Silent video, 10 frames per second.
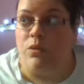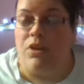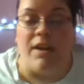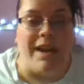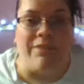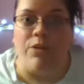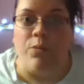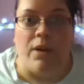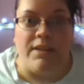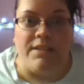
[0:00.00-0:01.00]
not
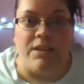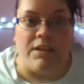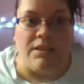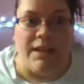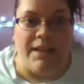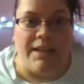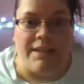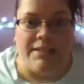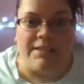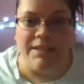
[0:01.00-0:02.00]
everyone is going to like
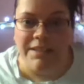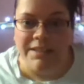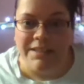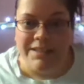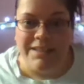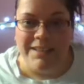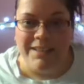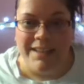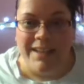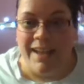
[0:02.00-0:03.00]
us.
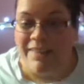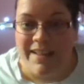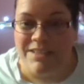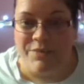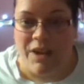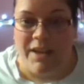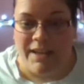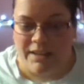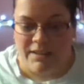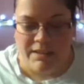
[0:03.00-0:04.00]
And that's
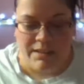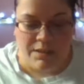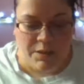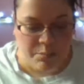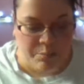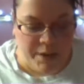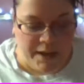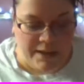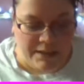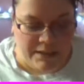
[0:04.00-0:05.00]
fine.
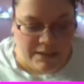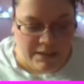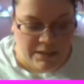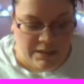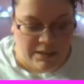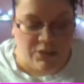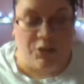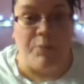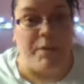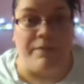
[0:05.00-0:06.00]
But
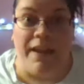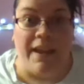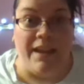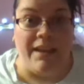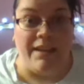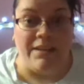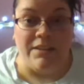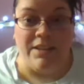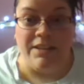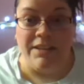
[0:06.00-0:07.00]
don't be fake.
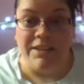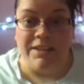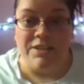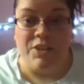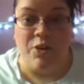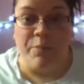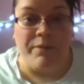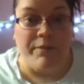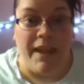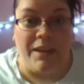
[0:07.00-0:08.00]
Don't be
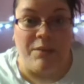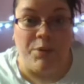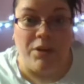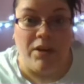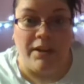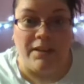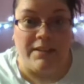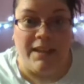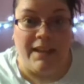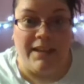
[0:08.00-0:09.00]
fake and put on
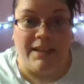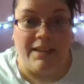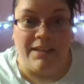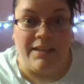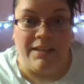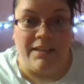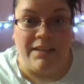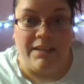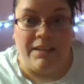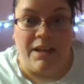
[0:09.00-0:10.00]
like
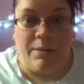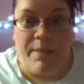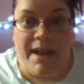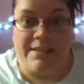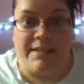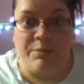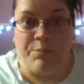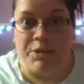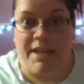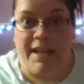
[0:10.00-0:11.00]
a mask and
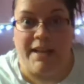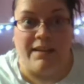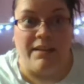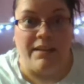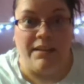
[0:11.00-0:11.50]
pretend.